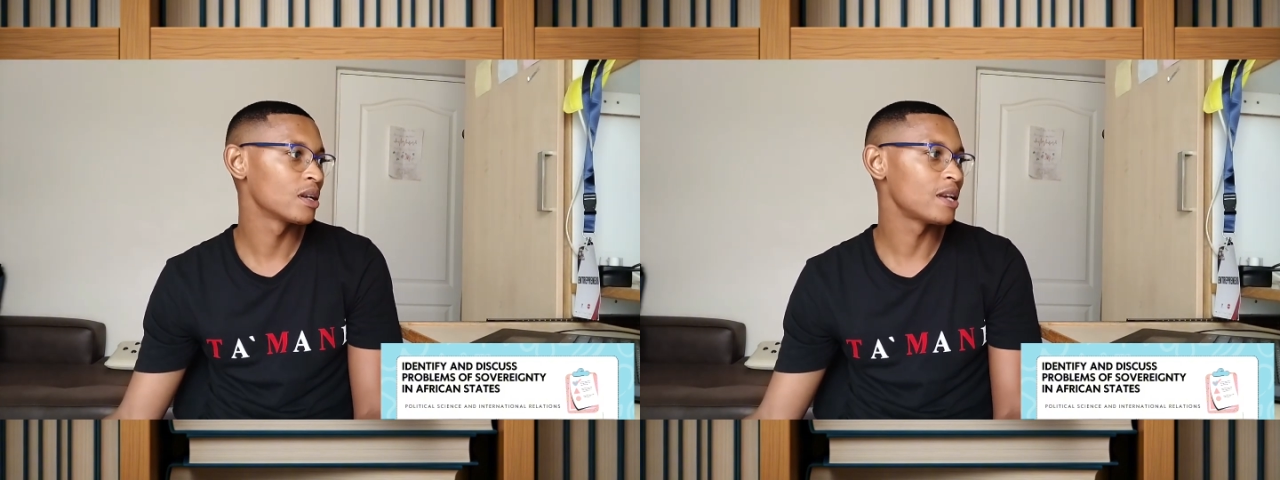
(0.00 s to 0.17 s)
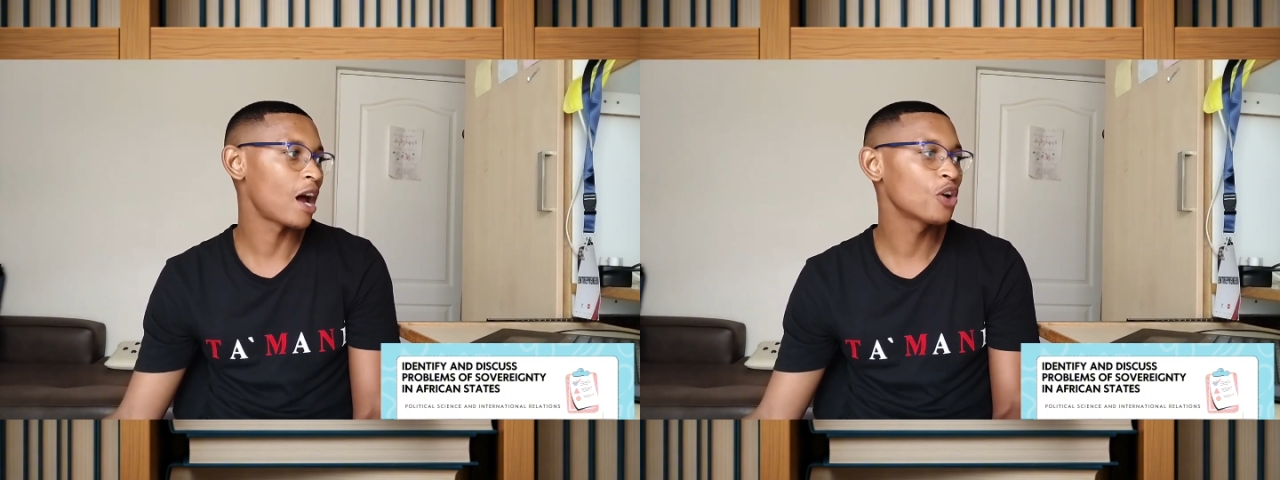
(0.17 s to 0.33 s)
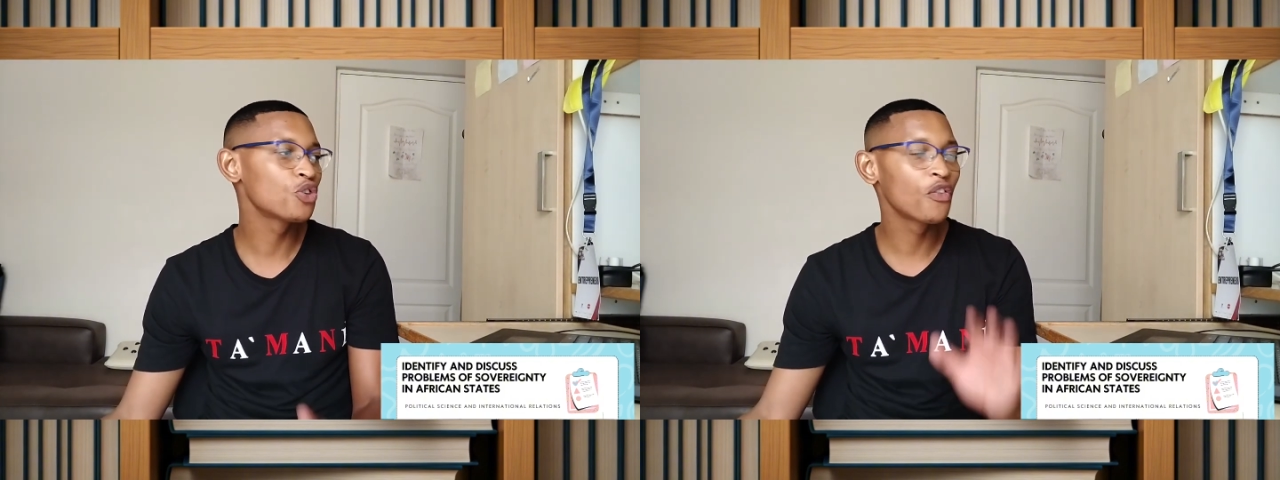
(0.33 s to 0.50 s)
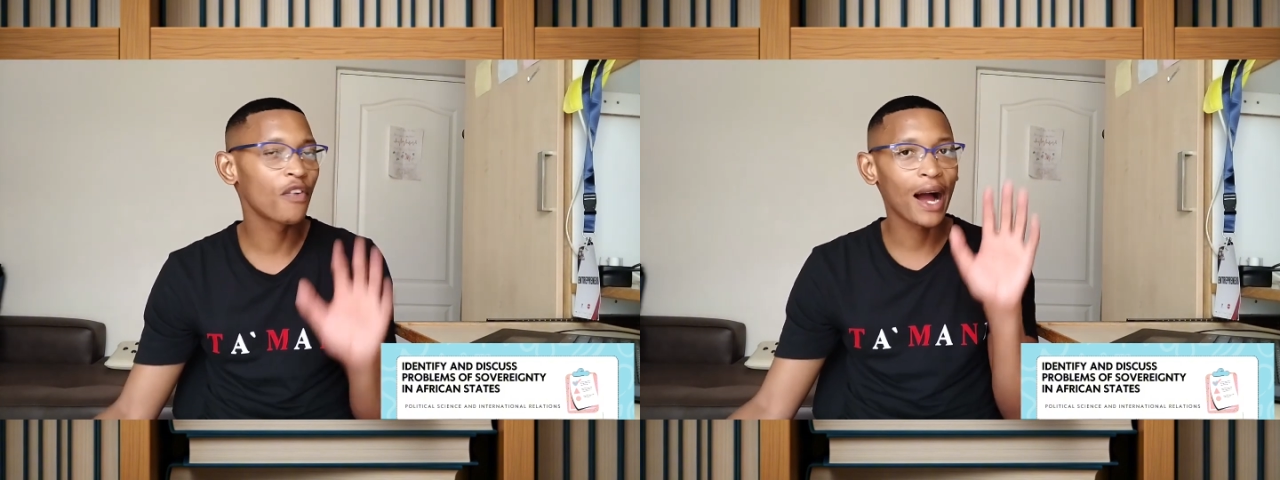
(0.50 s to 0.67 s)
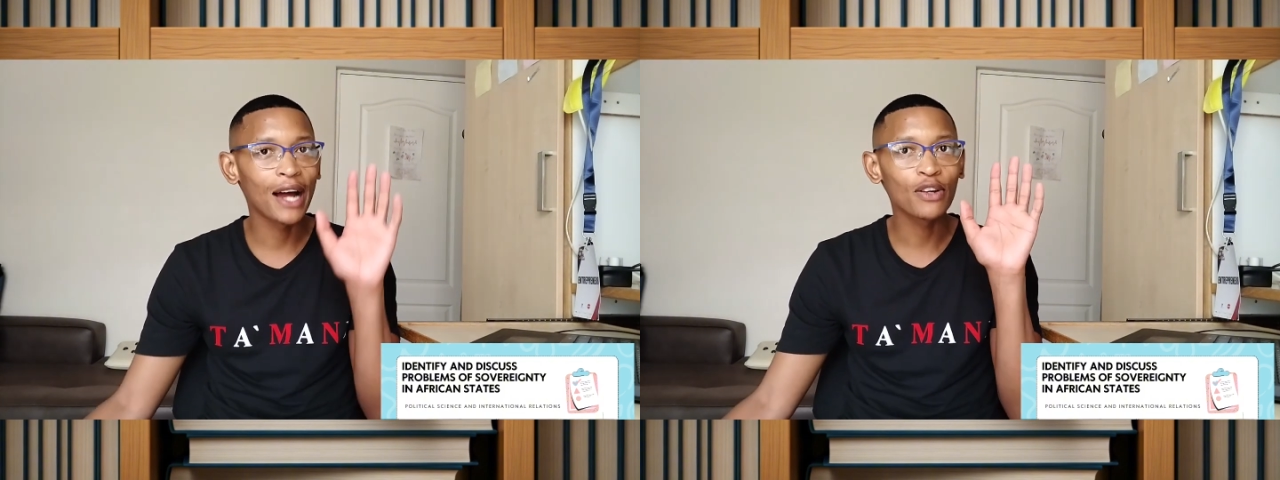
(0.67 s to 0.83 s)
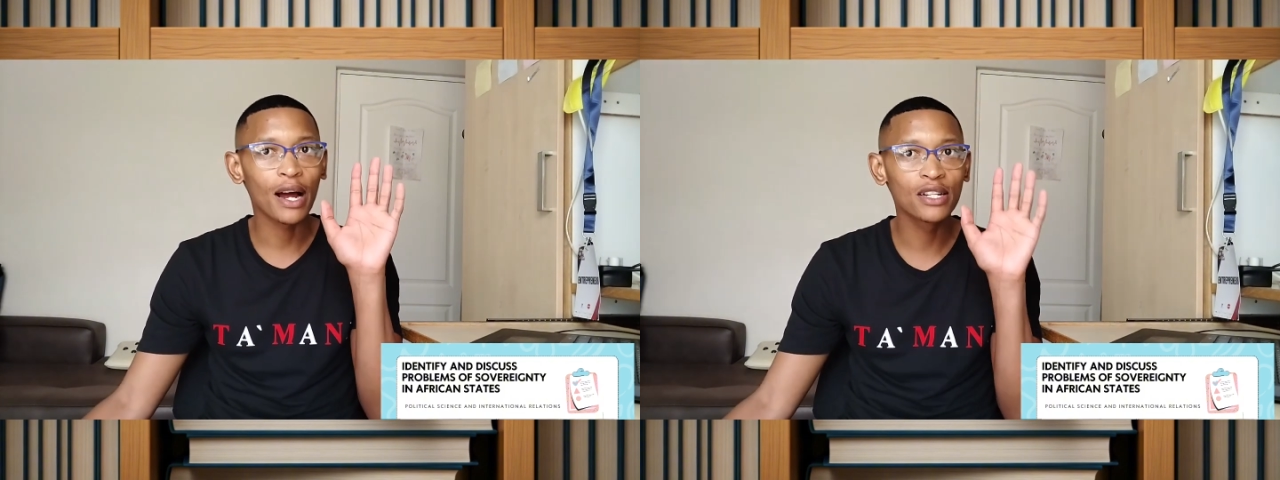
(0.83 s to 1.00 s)
now you've
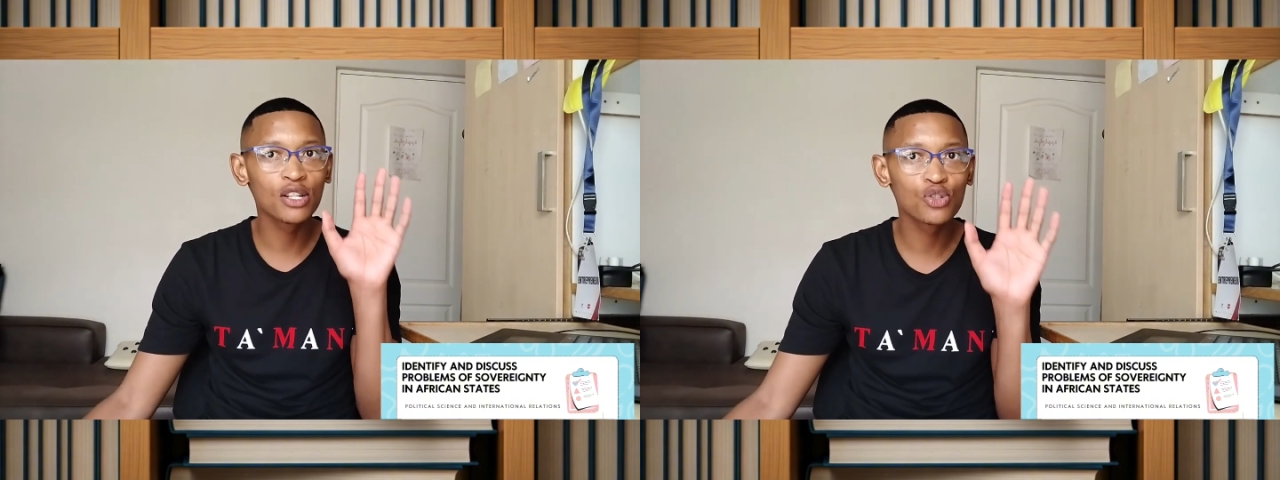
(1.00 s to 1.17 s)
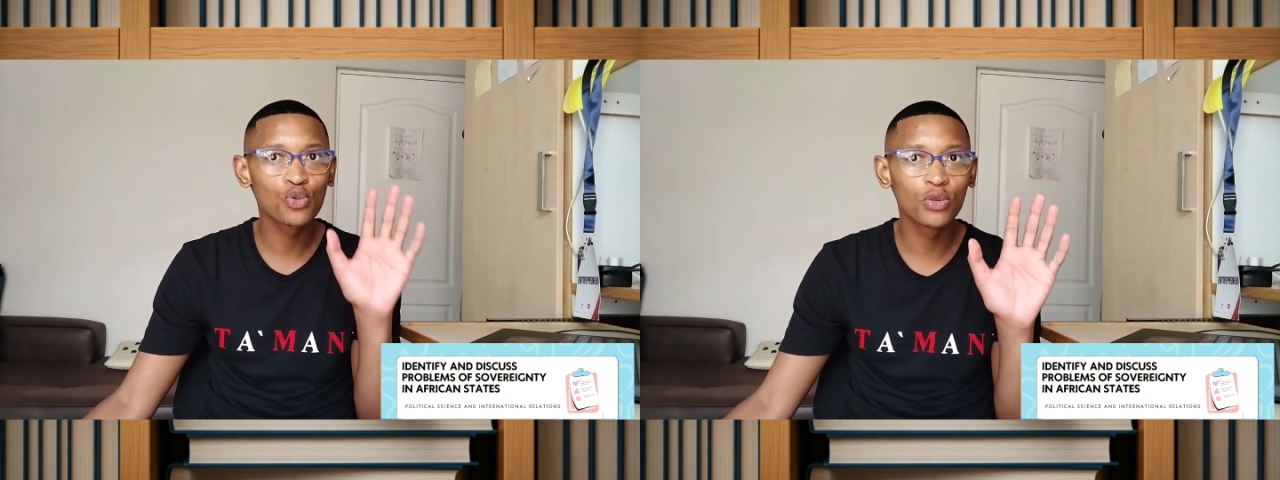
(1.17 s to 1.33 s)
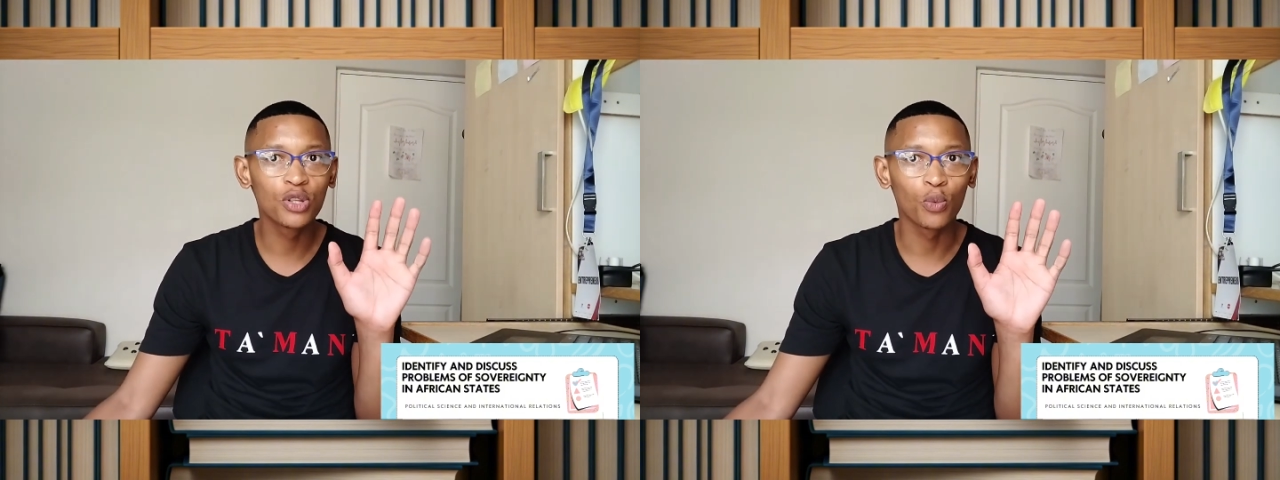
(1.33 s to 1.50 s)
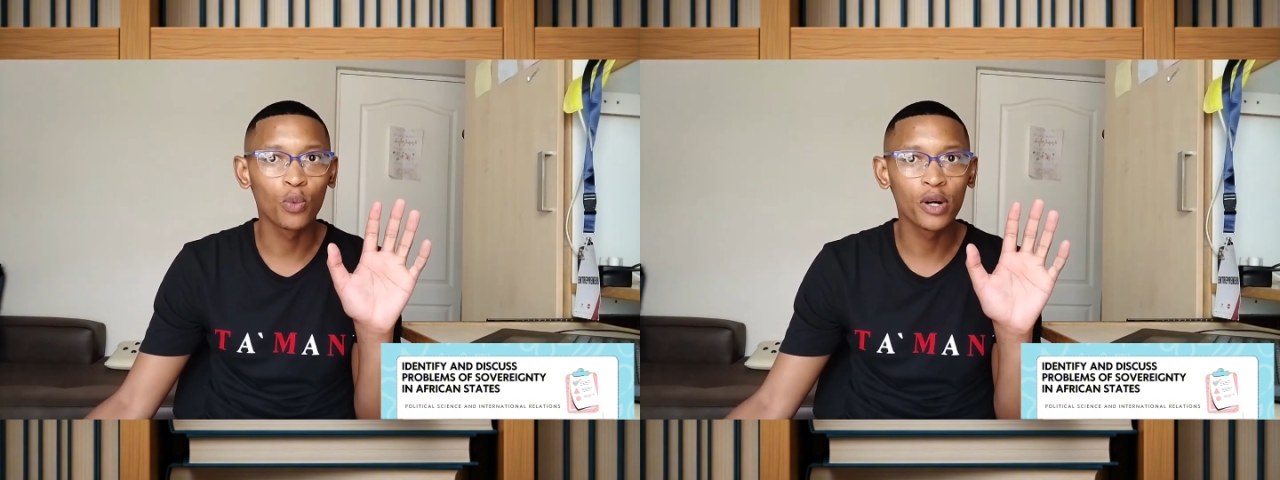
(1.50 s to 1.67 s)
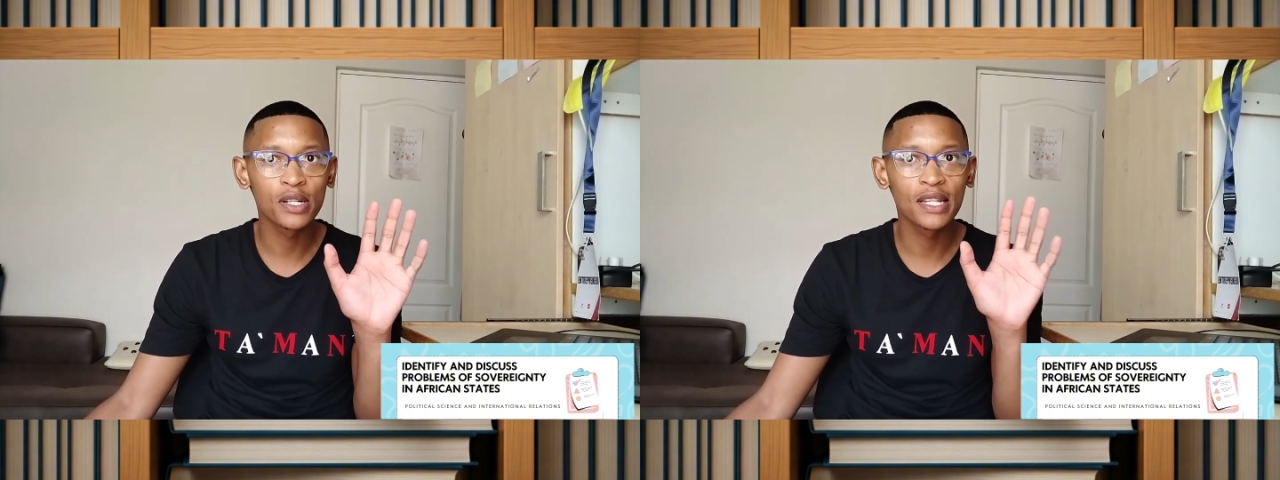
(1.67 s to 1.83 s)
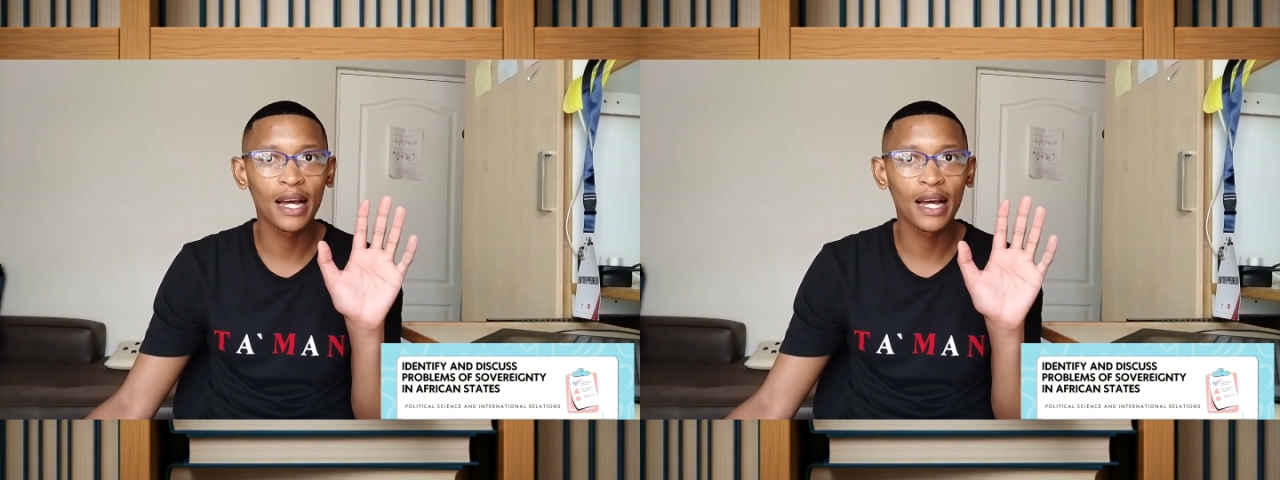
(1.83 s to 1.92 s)
understood the words,